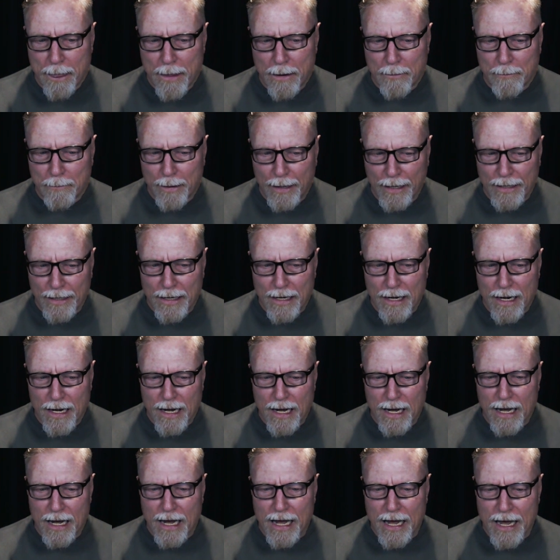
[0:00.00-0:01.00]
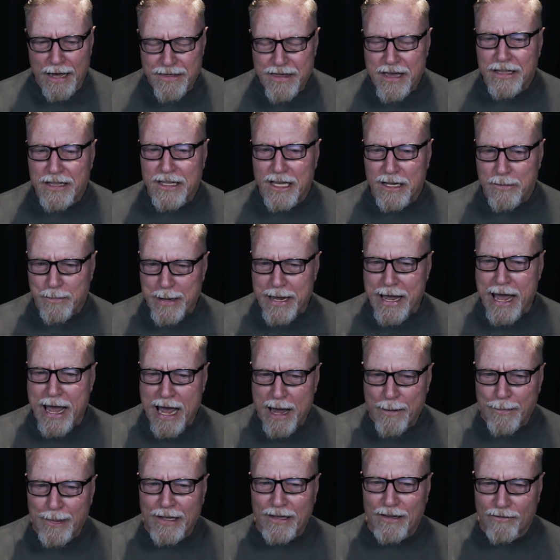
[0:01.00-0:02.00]
But I think they'd be
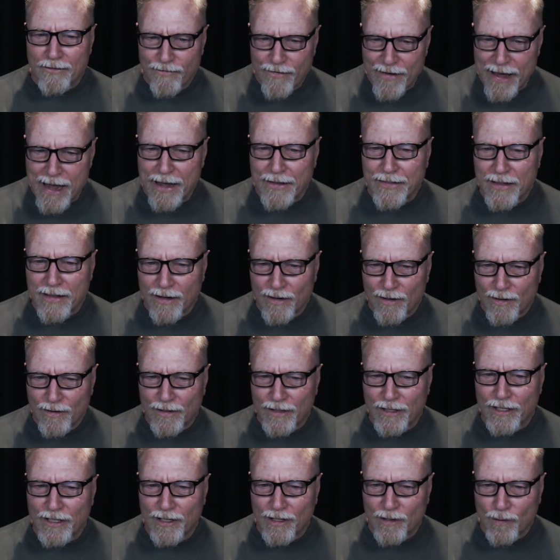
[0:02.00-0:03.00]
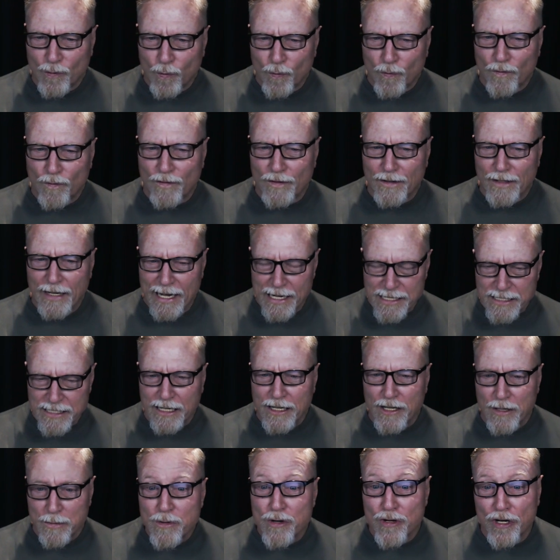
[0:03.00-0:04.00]
happy in the fact that, as a
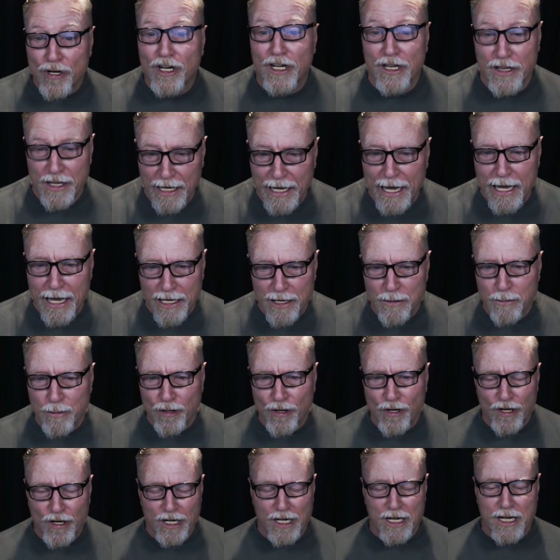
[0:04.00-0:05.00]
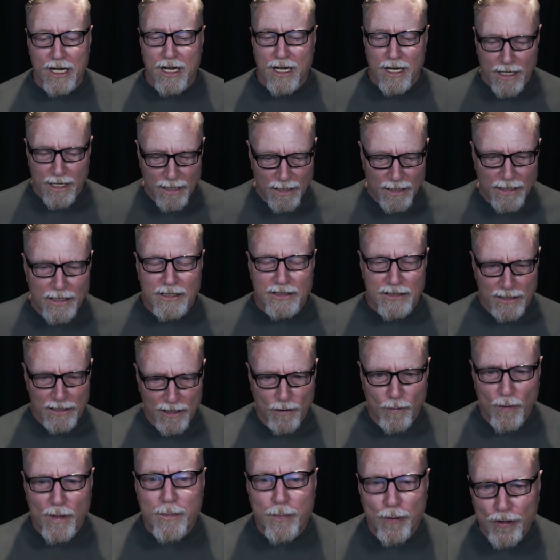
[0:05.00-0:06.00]
community, the gay community,
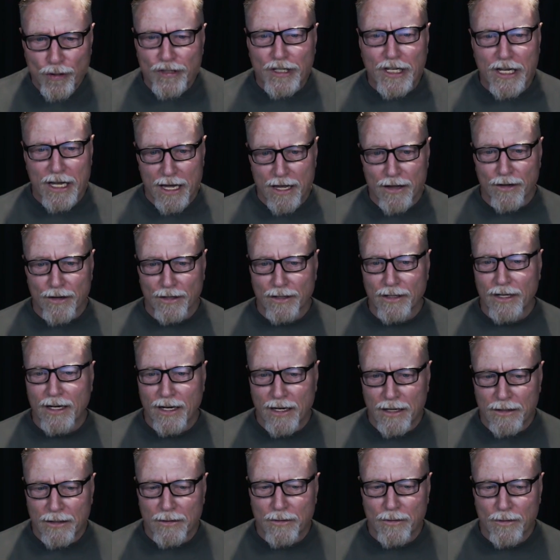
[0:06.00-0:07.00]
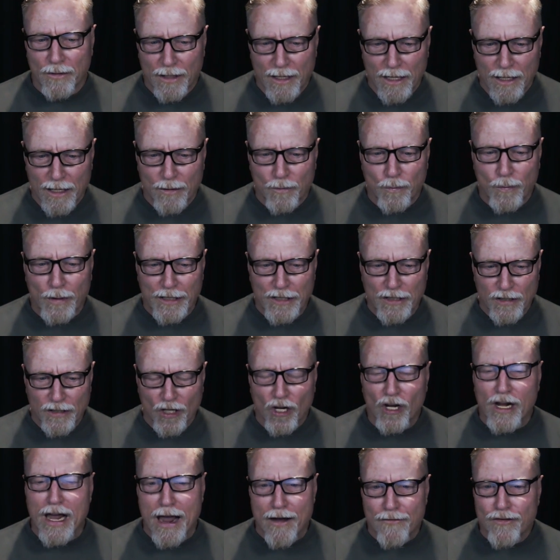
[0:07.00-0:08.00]
we pull together and we
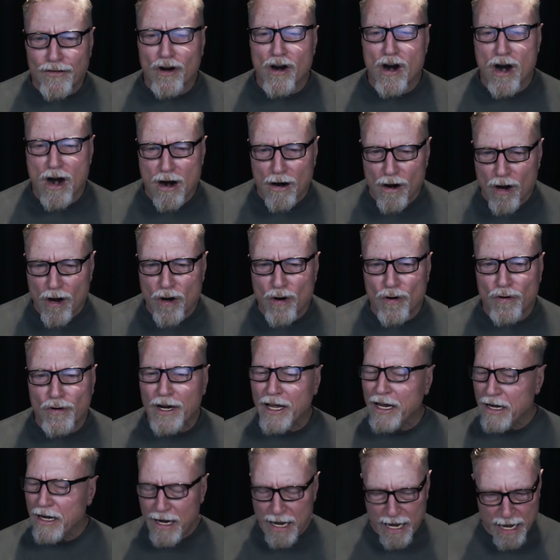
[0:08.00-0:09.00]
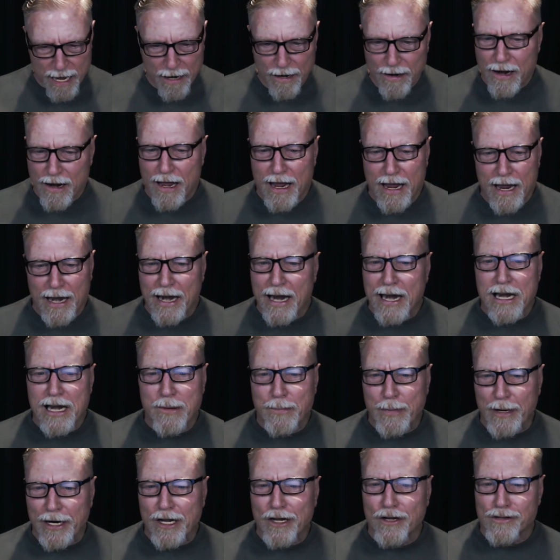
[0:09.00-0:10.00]
look after our own and
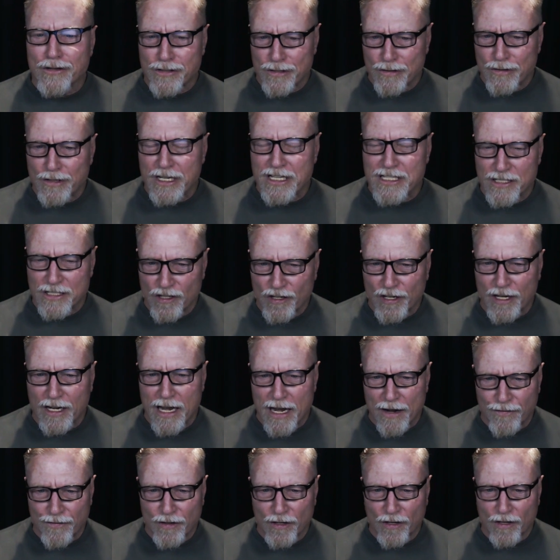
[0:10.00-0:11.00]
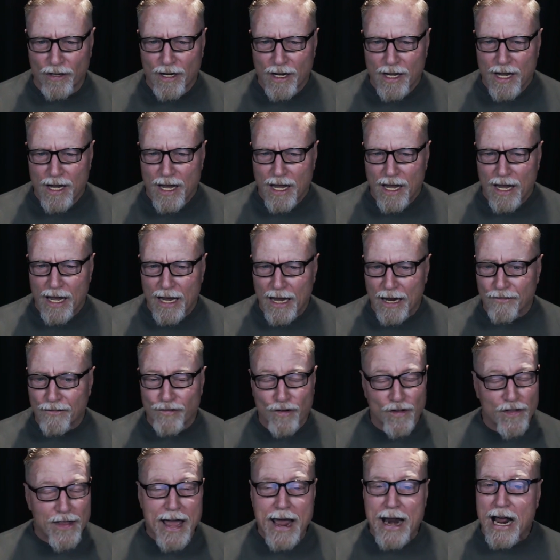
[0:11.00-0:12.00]
anybody else who needs looking after. And
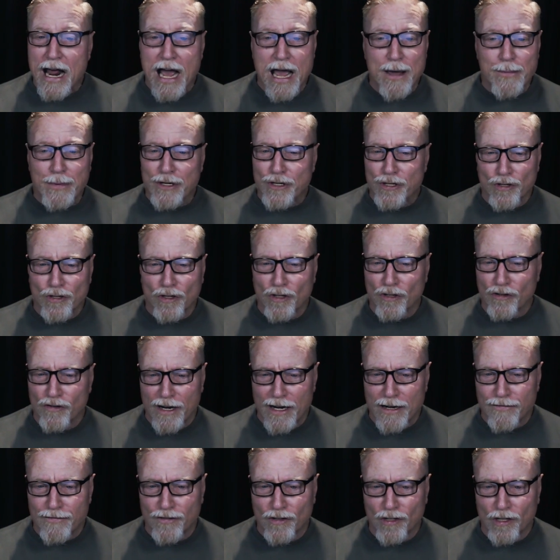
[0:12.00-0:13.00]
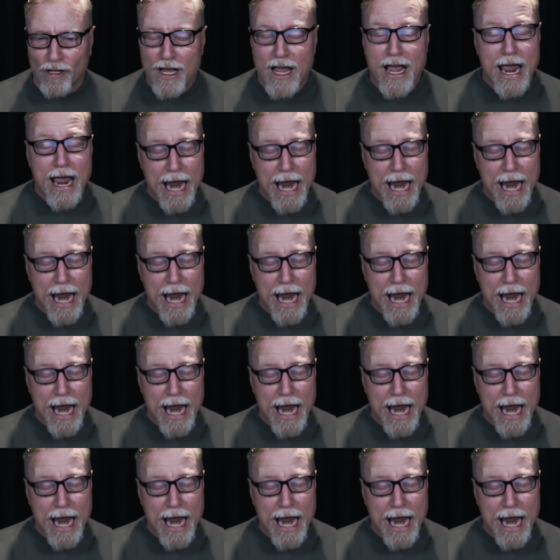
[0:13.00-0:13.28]
for that, I'm eternally grateful.